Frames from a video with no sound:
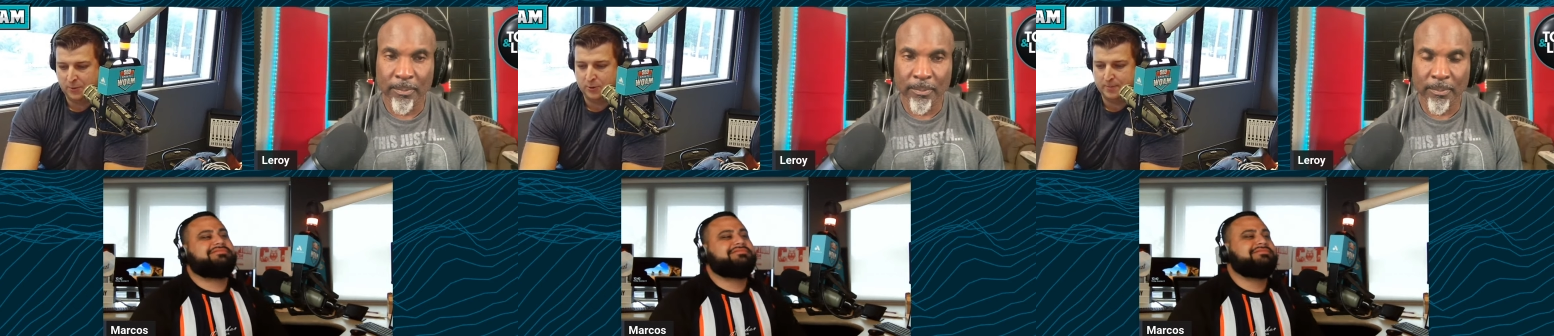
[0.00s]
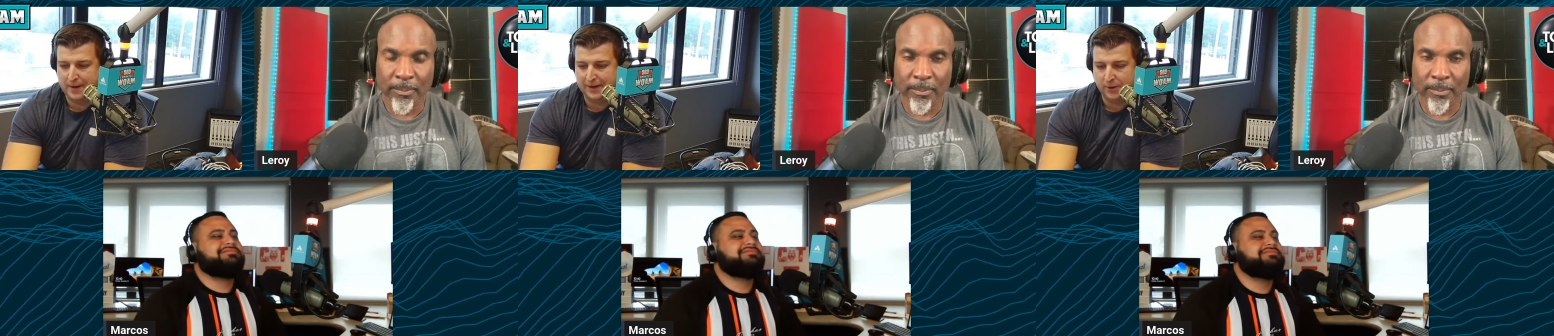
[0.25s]

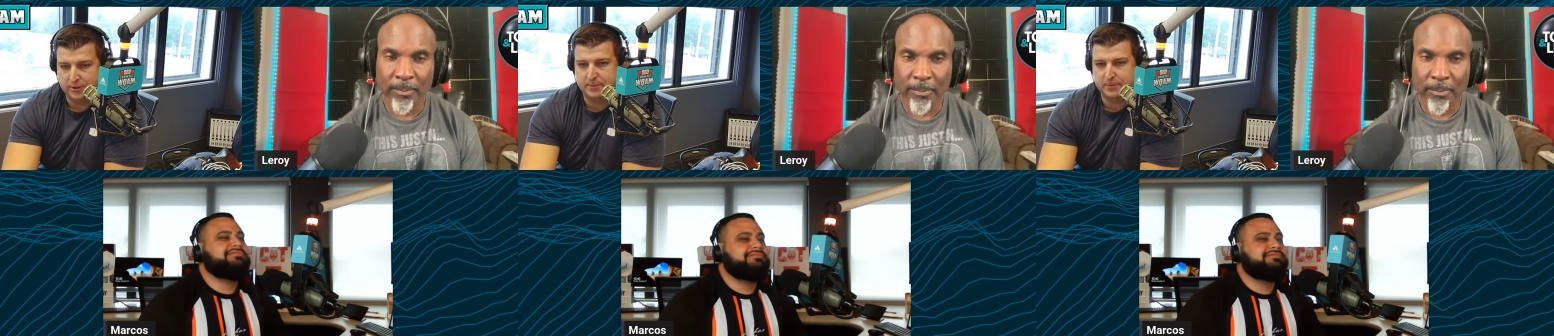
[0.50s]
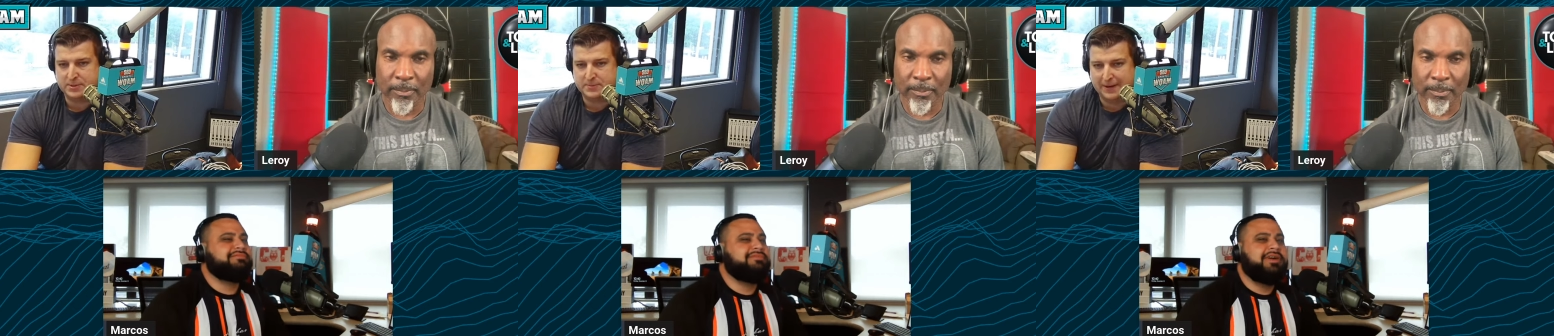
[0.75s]
Speaker 1: quarterback,
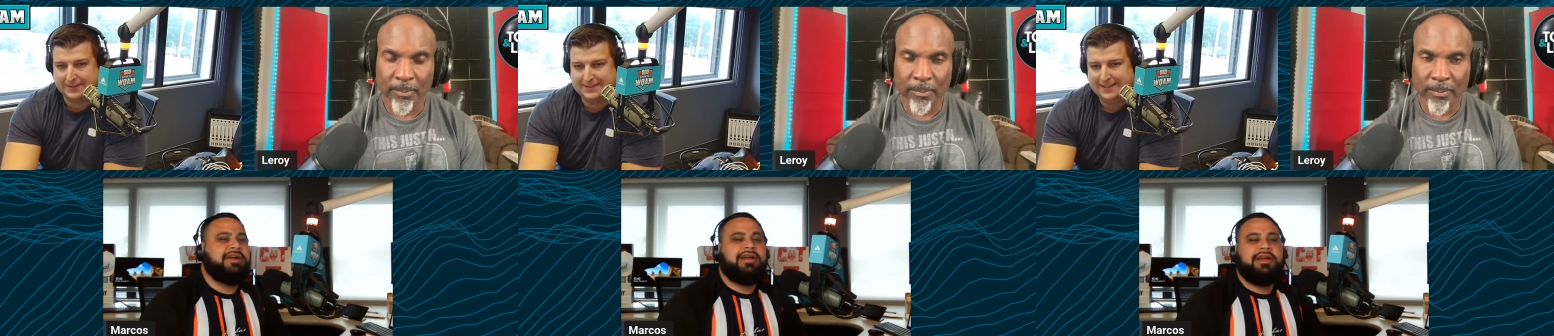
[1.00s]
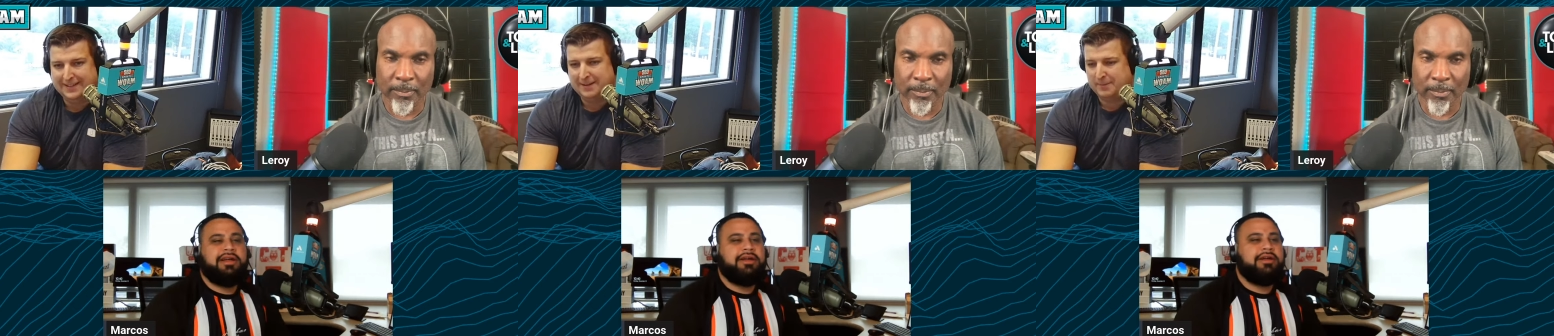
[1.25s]
ultimate respect.
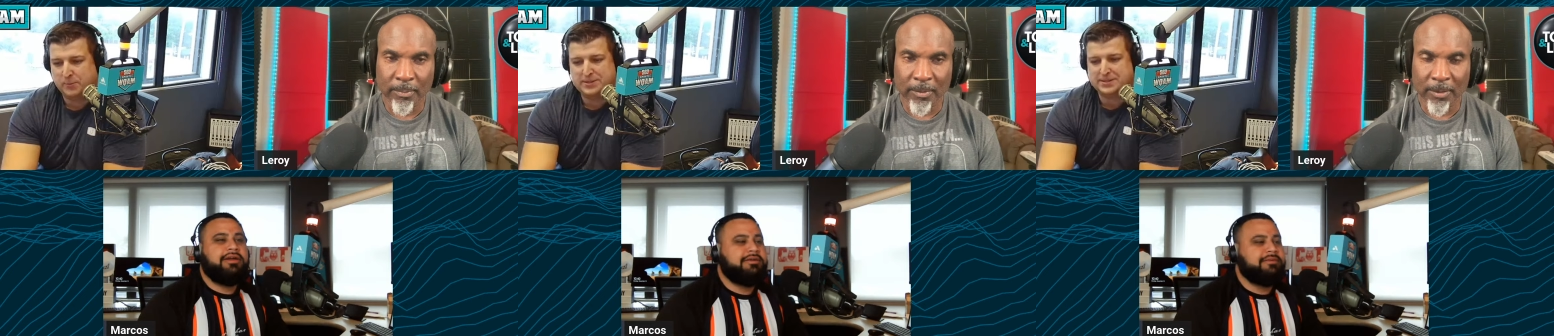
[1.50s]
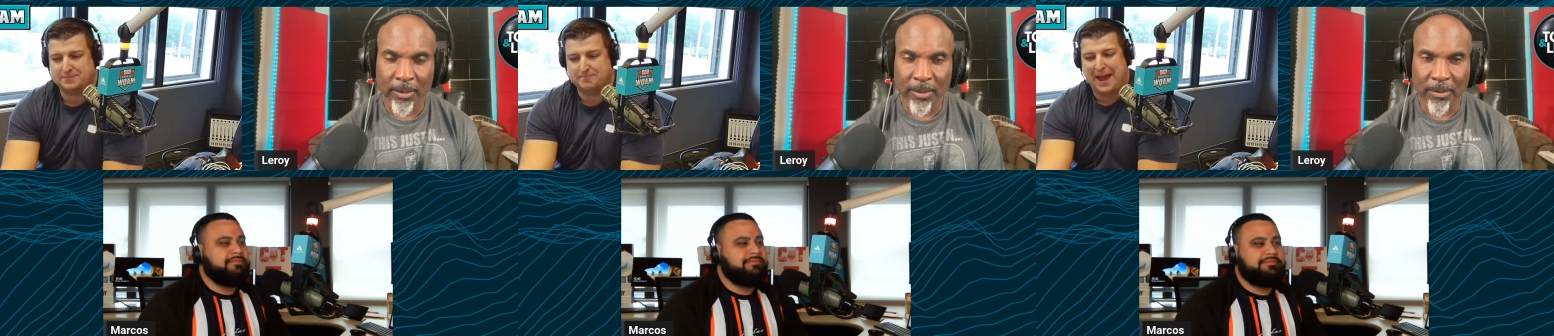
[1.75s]
I'm like, what
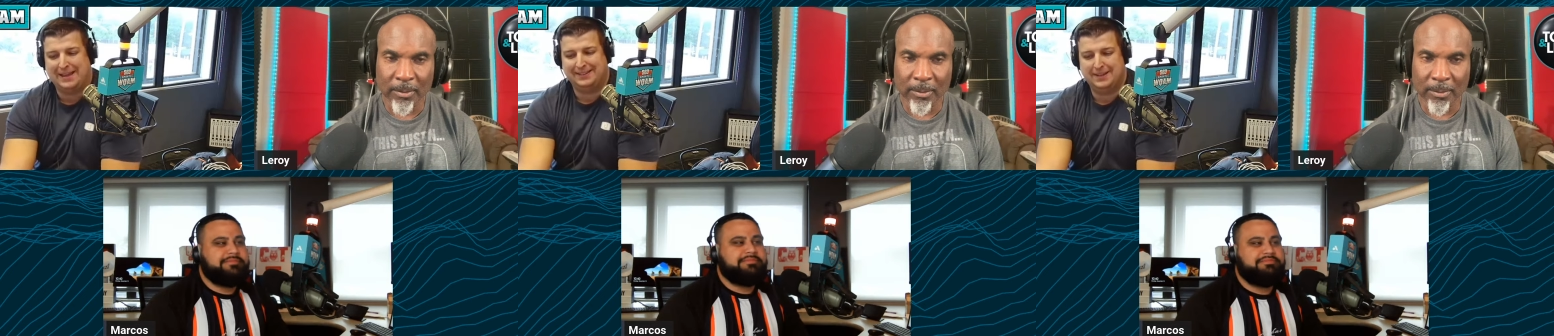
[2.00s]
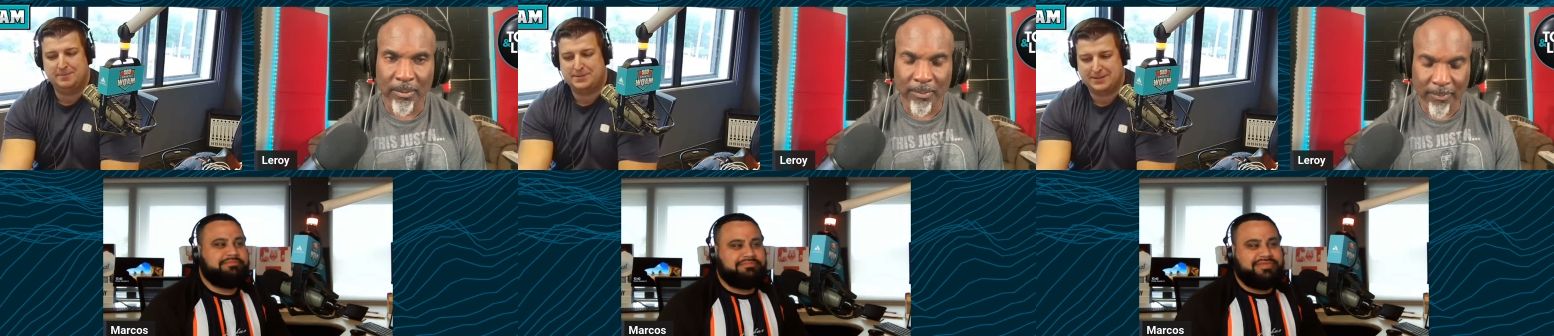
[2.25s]
is this? Mad
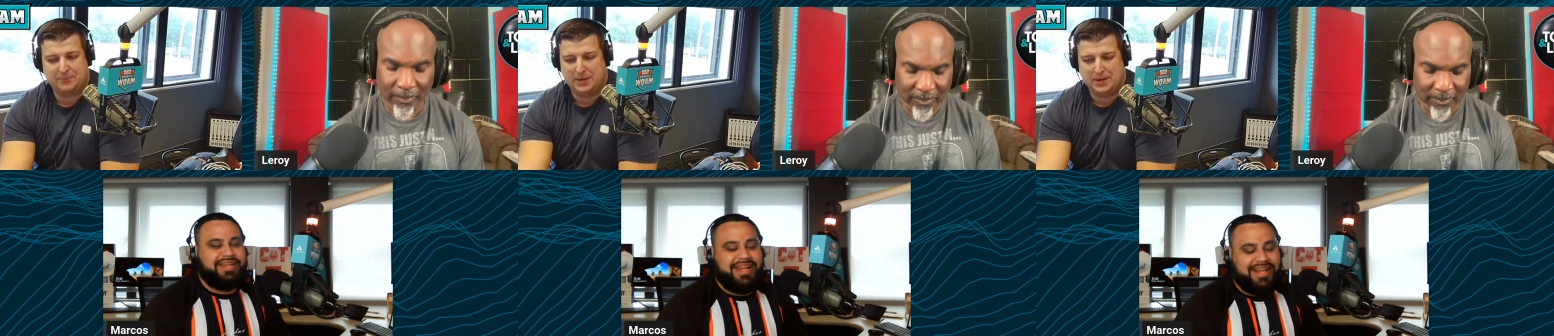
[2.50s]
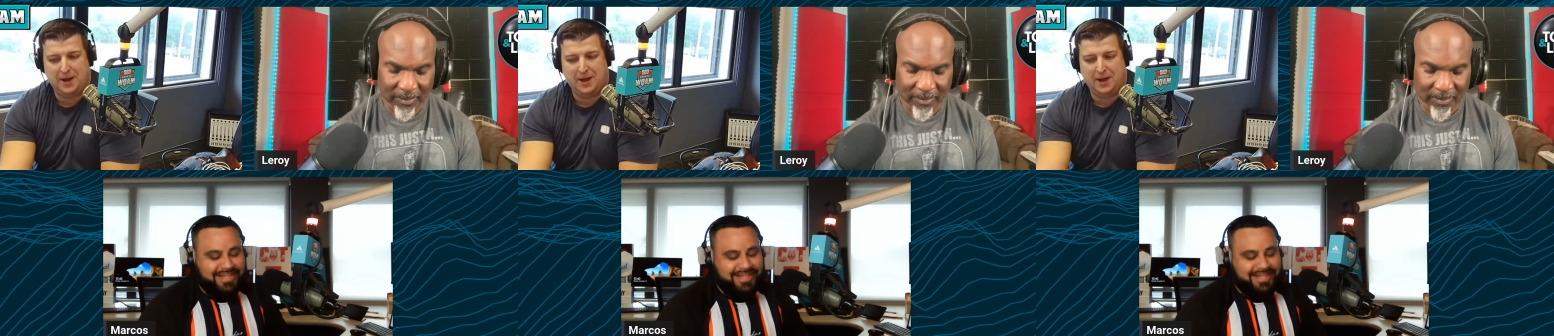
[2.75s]
Libs? We